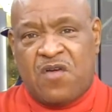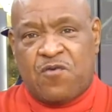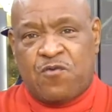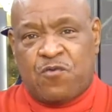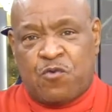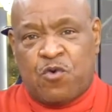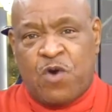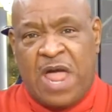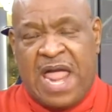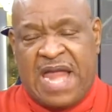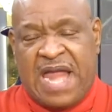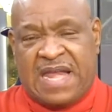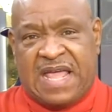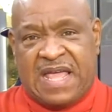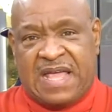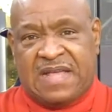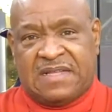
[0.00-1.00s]

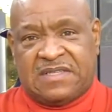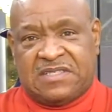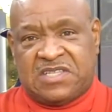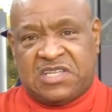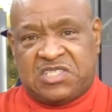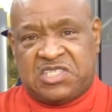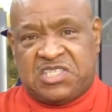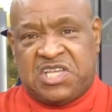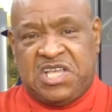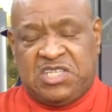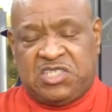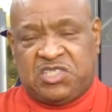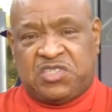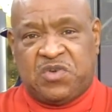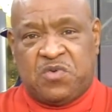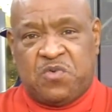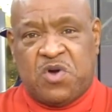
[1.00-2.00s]
ready to
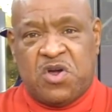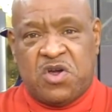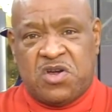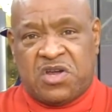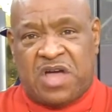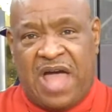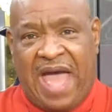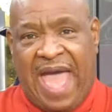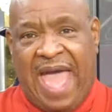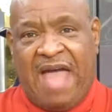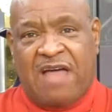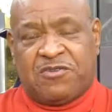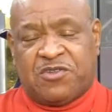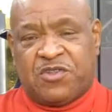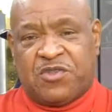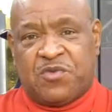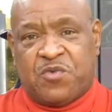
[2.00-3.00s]
teach the word or
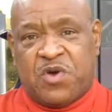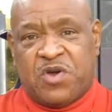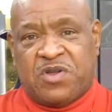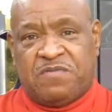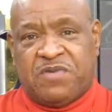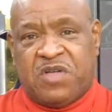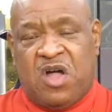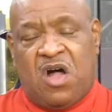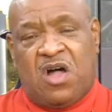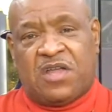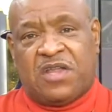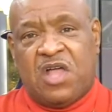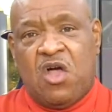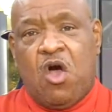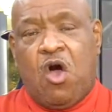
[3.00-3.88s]
handle the word of God